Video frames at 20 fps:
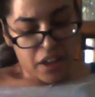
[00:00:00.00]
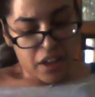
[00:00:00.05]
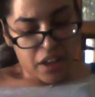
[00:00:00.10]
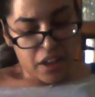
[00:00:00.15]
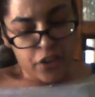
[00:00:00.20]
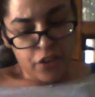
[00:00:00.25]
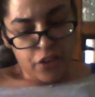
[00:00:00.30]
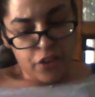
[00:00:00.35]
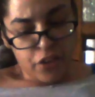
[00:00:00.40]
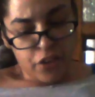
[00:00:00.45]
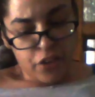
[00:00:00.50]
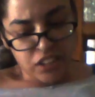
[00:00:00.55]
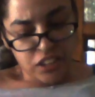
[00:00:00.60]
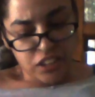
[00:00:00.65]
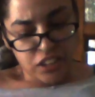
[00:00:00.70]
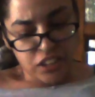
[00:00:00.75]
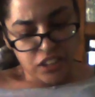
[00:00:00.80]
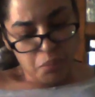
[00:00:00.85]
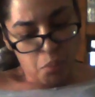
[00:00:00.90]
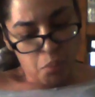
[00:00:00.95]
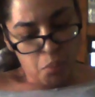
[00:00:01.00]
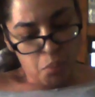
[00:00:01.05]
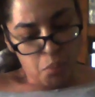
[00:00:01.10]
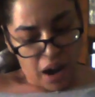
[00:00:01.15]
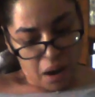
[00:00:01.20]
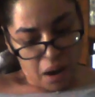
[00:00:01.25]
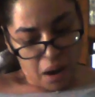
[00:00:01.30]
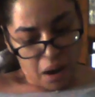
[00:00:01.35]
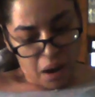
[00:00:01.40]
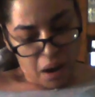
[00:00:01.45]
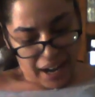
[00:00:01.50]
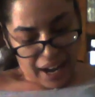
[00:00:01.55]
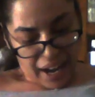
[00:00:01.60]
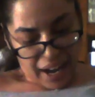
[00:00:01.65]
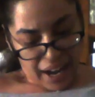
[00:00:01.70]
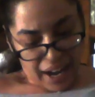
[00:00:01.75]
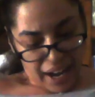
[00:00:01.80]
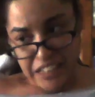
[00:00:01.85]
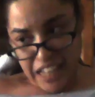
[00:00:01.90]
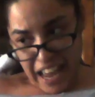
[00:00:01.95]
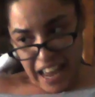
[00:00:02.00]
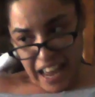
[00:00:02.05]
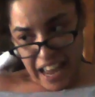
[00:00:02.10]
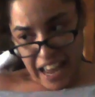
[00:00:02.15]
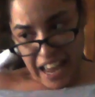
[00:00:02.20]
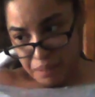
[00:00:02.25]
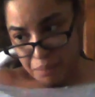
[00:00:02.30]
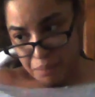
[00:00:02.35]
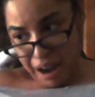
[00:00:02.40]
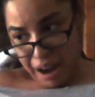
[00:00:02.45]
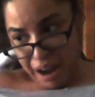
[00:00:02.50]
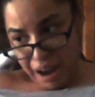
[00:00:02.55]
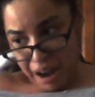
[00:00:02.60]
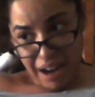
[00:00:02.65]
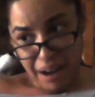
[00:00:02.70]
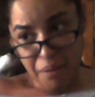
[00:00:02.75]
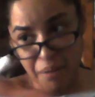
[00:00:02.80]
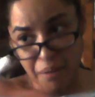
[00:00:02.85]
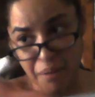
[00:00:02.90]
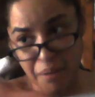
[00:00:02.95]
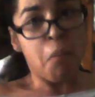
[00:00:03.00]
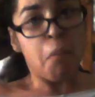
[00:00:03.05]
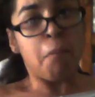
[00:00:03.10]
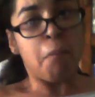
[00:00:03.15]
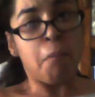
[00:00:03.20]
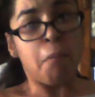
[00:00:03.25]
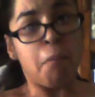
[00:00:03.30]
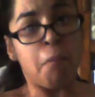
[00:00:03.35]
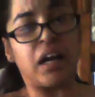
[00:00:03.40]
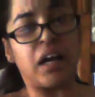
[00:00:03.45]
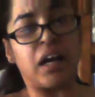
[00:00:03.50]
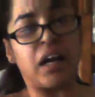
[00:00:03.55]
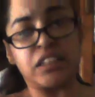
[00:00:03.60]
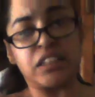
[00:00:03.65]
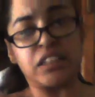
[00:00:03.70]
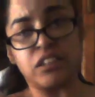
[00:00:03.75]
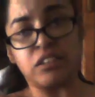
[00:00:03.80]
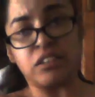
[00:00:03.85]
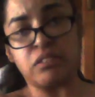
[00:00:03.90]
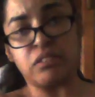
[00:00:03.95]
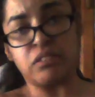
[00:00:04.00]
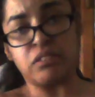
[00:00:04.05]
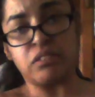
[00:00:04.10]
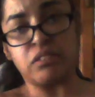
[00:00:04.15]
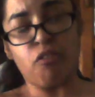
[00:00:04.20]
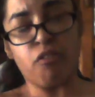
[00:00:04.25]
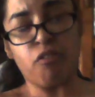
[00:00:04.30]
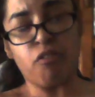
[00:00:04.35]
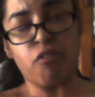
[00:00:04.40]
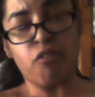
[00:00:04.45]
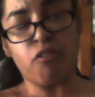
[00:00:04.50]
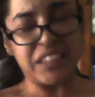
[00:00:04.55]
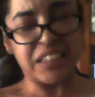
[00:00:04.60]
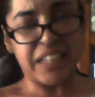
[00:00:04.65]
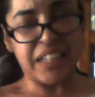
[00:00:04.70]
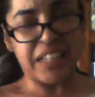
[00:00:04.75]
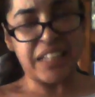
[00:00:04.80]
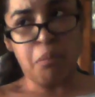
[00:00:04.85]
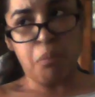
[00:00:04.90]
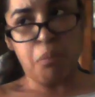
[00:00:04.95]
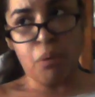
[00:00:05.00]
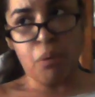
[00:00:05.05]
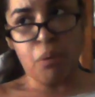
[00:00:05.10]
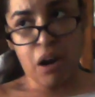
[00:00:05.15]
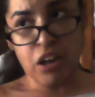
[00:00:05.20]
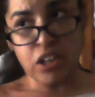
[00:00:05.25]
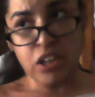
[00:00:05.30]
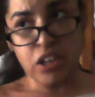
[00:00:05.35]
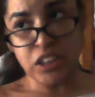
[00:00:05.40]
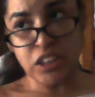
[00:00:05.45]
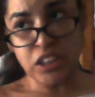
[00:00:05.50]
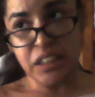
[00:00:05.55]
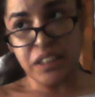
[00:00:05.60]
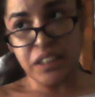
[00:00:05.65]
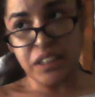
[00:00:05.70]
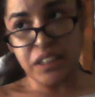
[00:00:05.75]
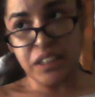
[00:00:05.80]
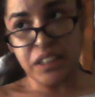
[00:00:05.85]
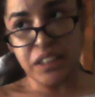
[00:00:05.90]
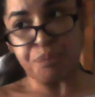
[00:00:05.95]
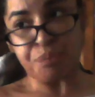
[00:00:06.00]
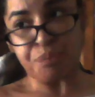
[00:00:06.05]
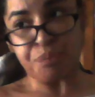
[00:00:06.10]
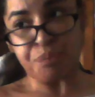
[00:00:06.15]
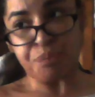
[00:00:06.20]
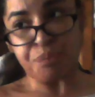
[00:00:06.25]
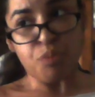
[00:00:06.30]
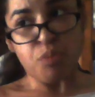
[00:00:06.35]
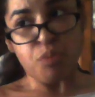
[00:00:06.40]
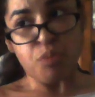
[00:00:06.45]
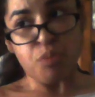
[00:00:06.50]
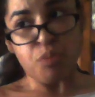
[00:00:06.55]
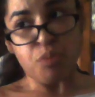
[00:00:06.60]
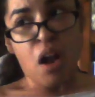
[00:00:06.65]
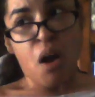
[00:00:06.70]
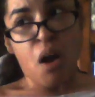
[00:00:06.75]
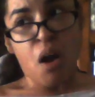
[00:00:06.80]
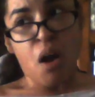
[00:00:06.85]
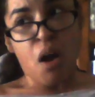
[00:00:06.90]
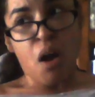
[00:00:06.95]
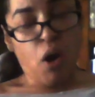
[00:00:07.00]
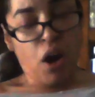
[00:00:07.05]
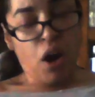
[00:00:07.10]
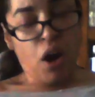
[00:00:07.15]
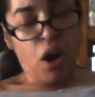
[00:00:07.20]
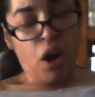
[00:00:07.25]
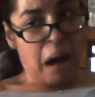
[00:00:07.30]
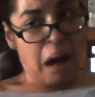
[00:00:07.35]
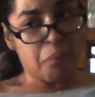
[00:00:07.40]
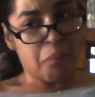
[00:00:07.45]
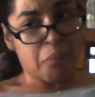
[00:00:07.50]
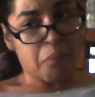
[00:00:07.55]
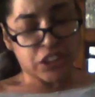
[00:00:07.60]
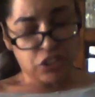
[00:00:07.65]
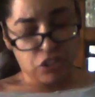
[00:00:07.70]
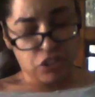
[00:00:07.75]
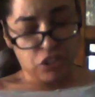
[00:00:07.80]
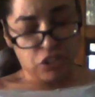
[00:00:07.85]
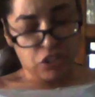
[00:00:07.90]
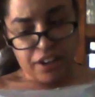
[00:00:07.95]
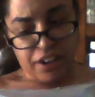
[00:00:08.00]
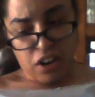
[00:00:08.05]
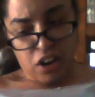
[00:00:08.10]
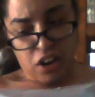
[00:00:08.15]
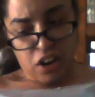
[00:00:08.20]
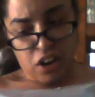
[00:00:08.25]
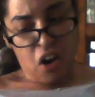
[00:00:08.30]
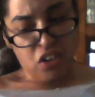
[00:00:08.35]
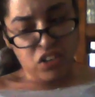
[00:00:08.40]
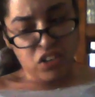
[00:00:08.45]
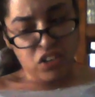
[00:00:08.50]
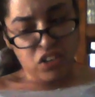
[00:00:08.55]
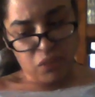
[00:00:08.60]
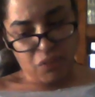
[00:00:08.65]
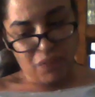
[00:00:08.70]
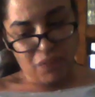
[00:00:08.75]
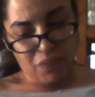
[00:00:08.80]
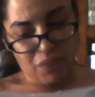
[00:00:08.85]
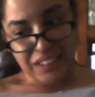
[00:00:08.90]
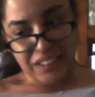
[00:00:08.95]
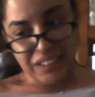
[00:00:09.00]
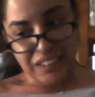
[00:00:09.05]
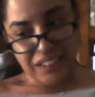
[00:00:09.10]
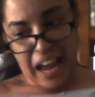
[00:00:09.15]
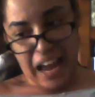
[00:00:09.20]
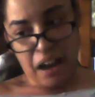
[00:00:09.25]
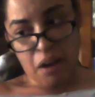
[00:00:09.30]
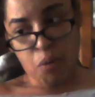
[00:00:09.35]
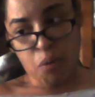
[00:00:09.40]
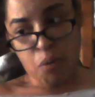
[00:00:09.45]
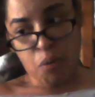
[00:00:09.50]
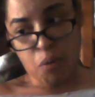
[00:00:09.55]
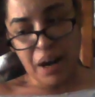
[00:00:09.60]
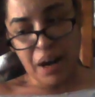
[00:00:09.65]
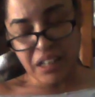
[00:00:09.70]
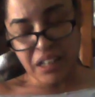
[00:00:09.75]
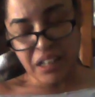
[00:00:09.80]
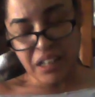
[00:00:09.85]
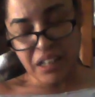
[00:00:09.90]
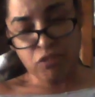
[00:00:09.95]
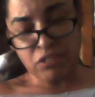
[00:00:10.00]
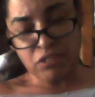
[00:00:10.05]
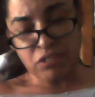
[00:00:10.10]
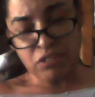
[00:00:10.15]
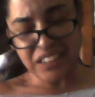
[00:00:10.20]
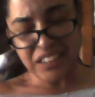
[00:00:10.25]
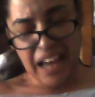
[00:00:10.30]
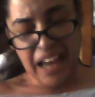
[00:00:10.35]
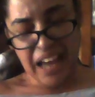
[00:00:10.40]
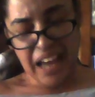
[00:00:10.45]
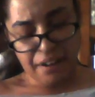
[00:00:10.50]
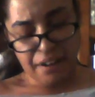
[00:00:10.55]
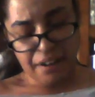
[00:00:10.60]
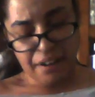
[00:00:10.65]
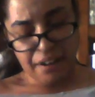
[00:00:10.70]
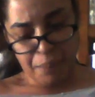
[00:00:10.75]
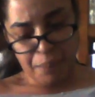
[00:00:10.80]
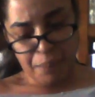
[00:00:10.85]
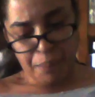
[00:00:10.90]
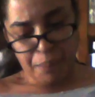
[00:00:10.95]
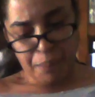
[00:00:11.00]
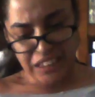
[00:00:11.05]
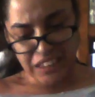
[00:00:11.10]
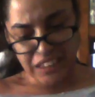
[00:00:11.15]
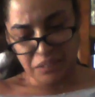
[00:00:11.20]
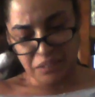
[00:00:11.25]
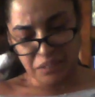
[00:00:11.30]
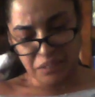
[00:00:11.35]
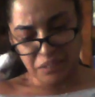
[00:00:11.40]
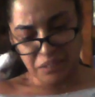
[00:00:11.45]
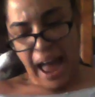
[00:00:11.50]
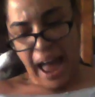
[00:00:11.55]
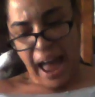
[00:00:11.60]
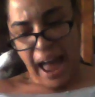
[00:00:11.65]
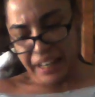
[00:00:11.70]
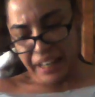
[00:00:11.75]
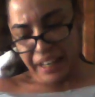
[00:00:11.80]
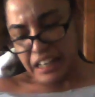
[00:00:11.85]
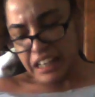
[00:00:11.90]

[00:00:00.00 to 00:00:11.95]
you can see more on my left side than my right, because with cerebral palsy, garments only go to one side of a person's body.